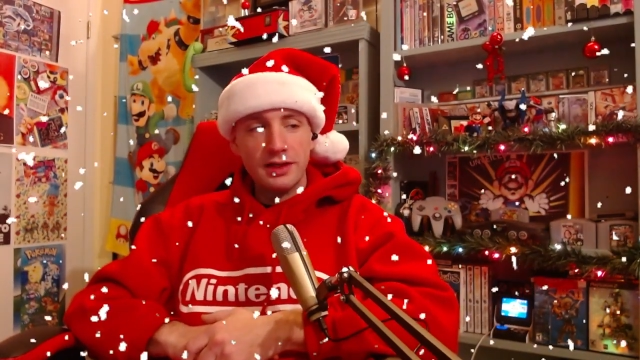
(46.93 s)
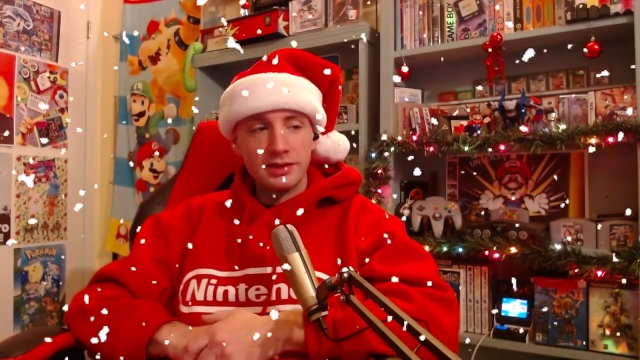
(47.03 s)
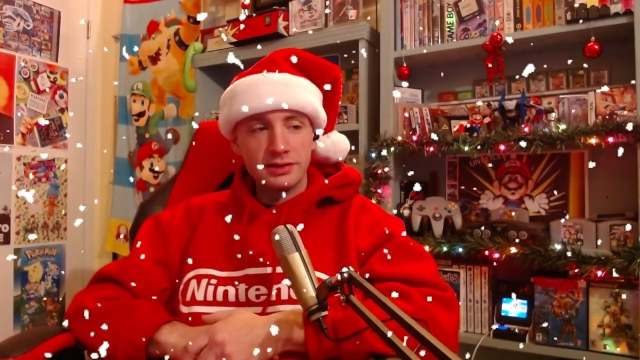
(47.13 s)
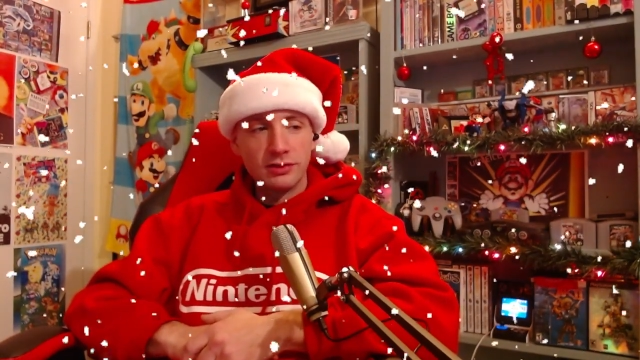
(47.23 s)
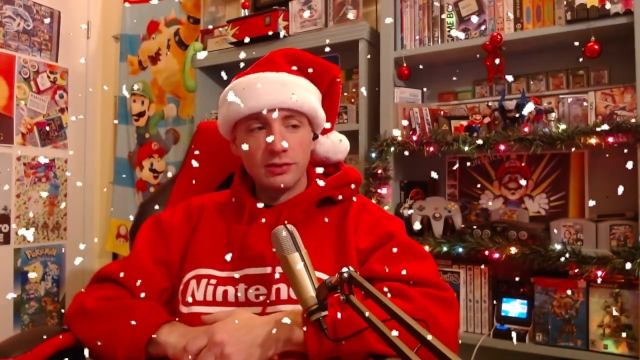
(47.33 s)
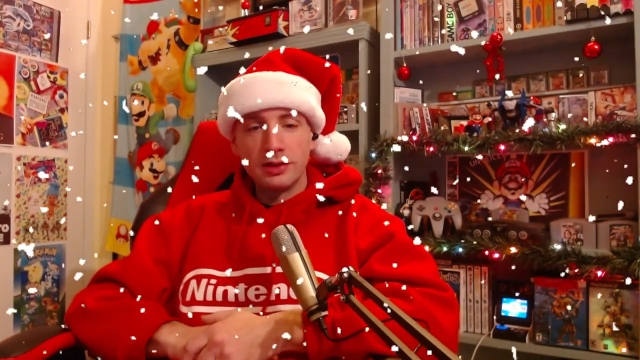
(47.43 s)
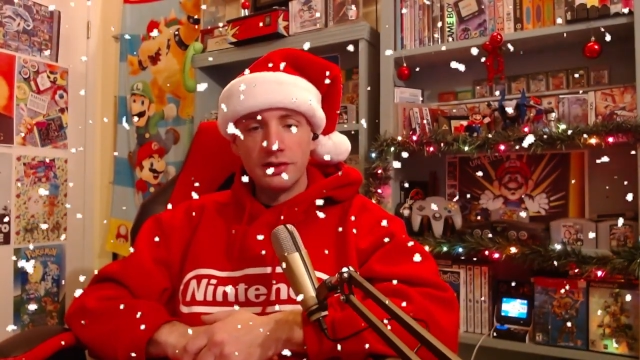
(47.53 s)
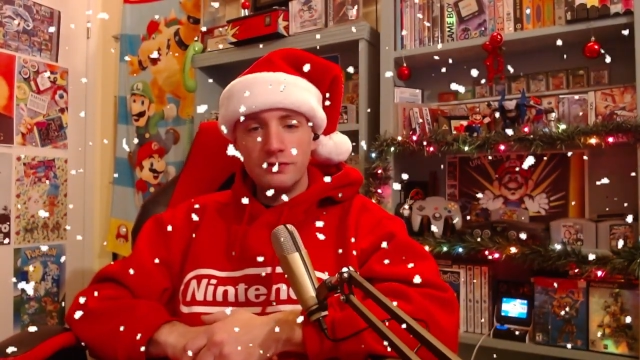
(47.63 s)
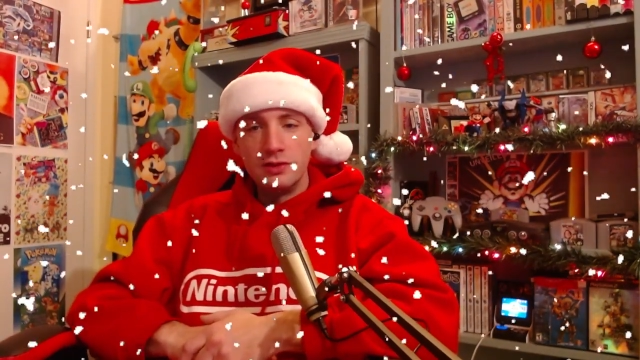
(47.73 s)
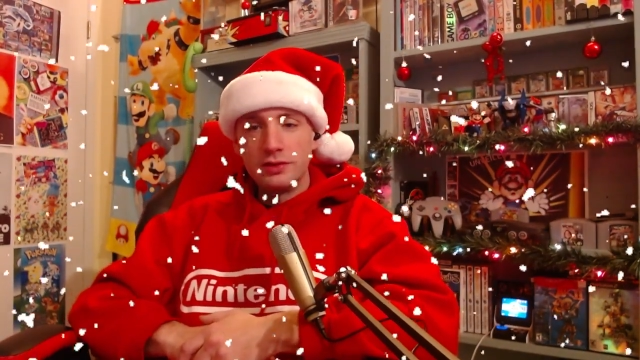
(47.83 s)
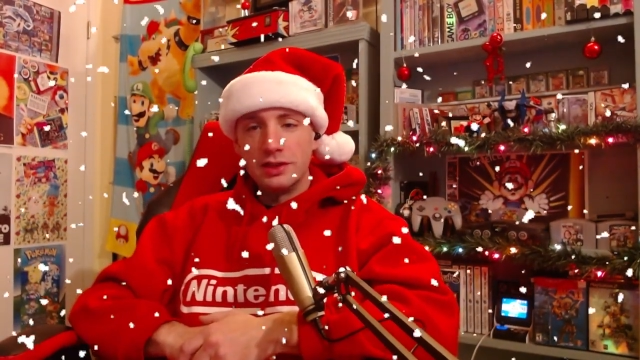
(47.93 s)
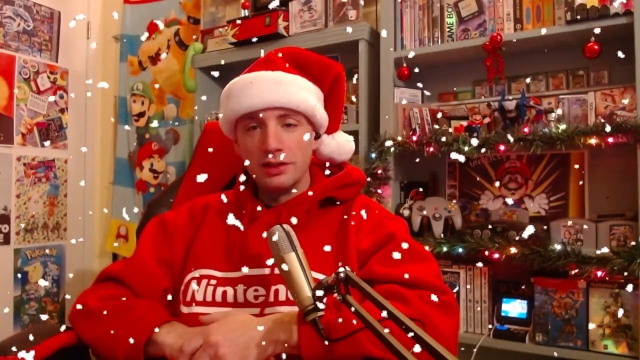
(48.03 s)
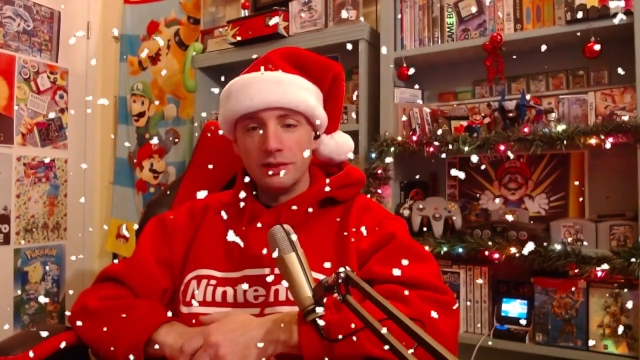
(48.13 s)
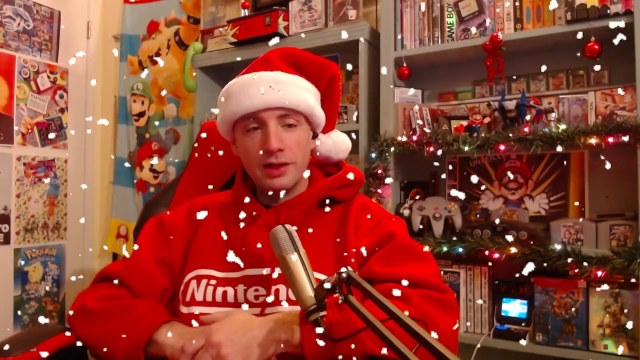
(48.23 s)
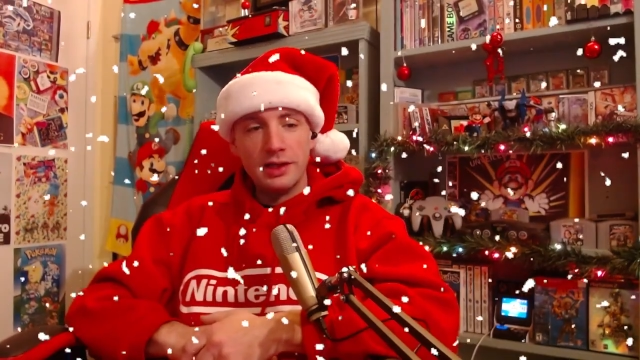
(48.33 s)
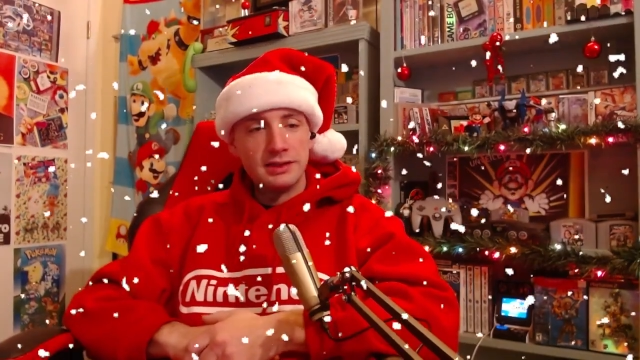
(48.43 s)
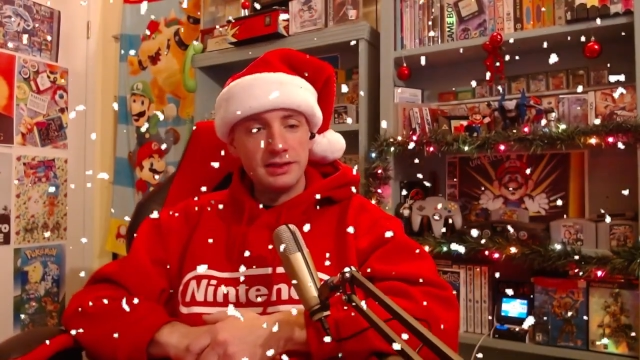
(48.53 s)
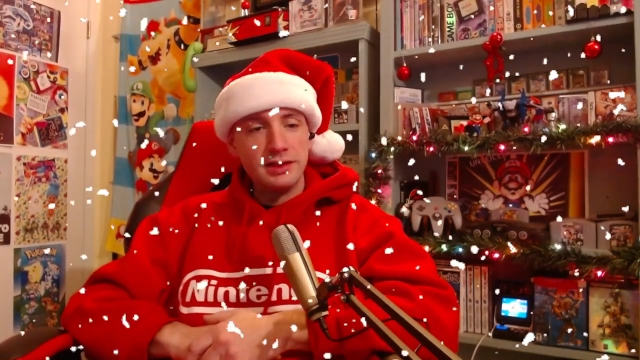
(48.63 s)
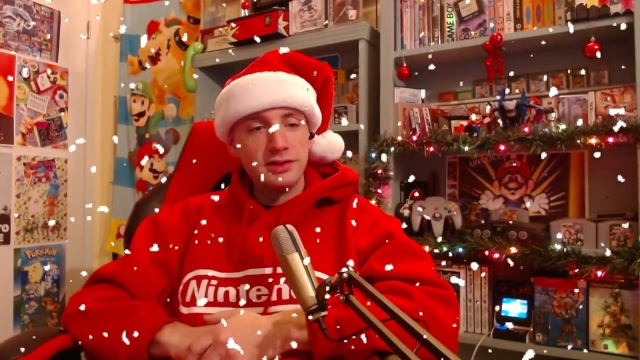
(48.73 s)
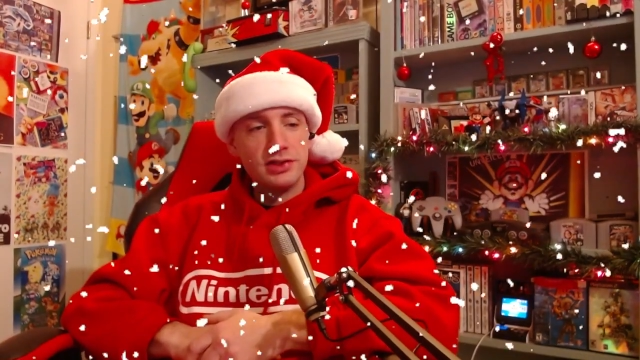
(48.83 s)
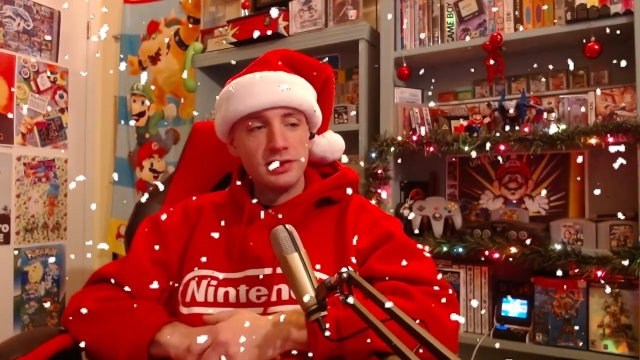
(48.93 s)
because they're only a few kilobytes each.